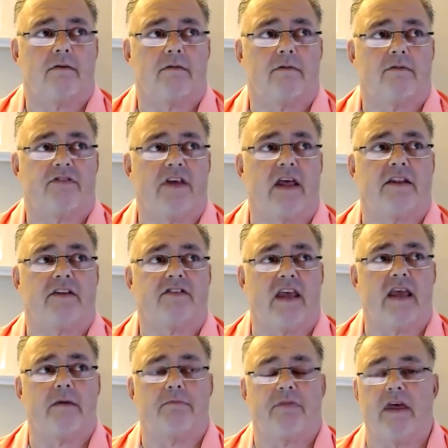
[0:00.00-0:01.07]
said the
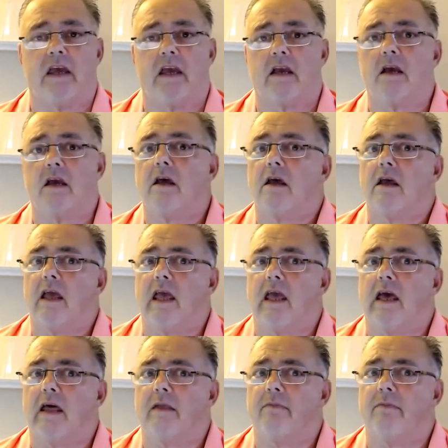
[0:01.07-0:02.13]
same thing,
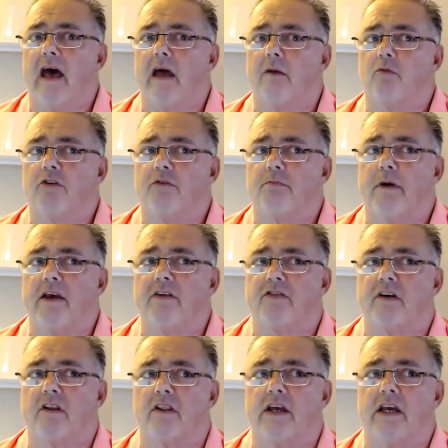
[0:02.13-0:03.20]
and that was
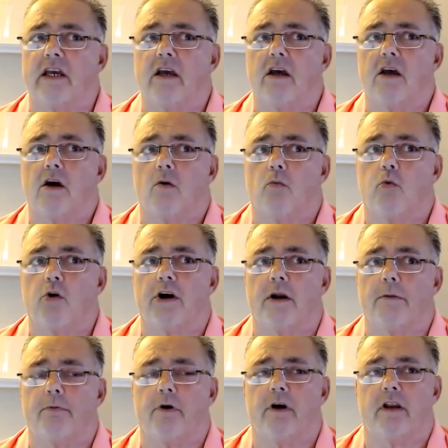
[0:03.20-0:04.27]
basically, we're
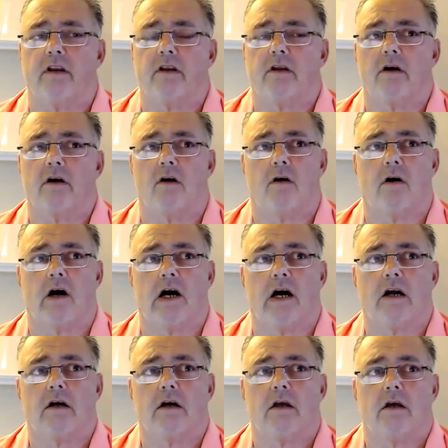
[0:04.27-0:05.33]
going to put
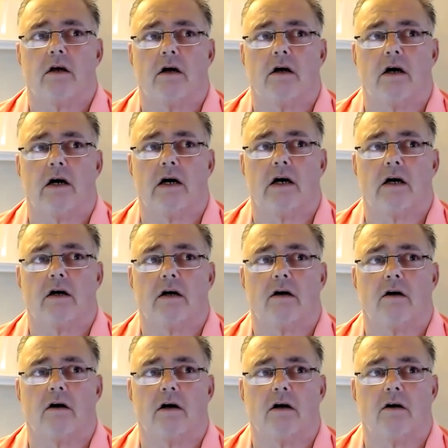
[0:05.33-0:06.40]
our
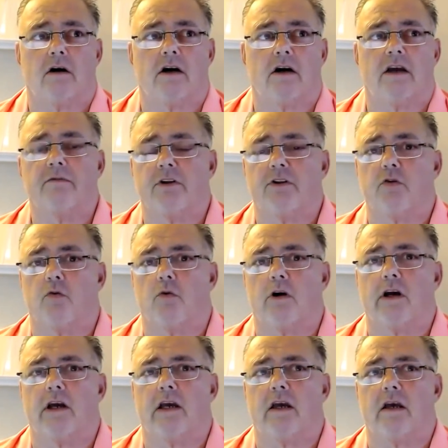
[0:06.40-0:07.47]

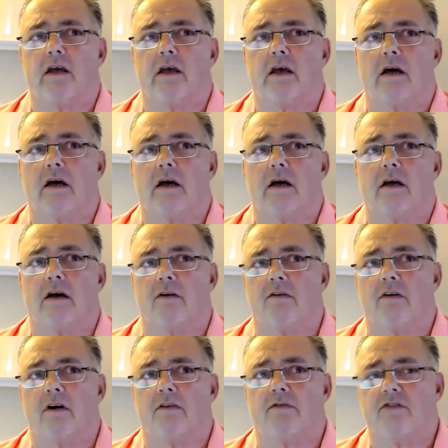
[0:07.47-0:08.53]
inventory
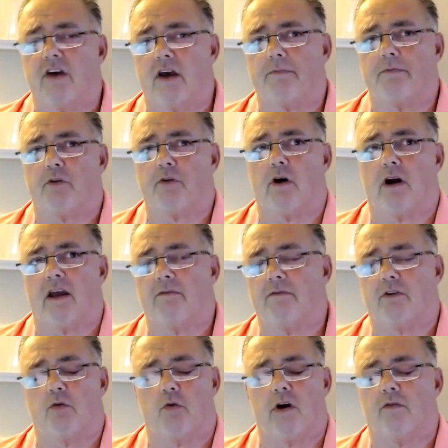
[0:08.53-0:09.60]
chips, our
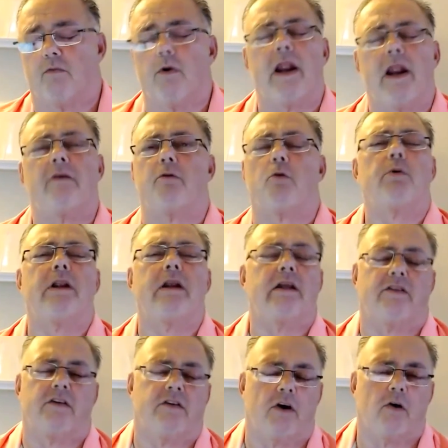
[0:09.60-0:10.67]
inventory, whatever we
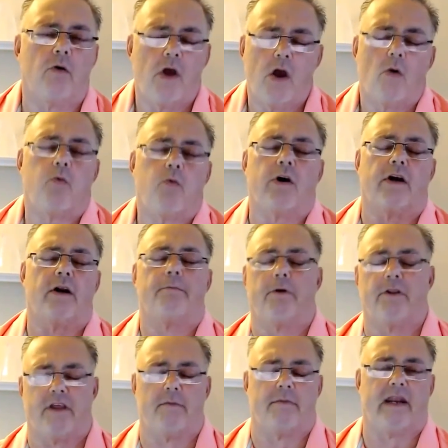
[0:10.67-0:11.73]
need to do, we're going to
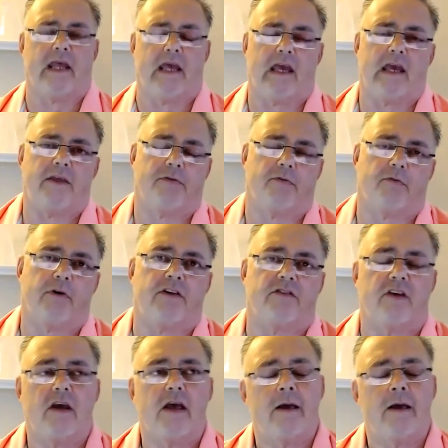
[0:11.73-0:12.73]
put them into A3s.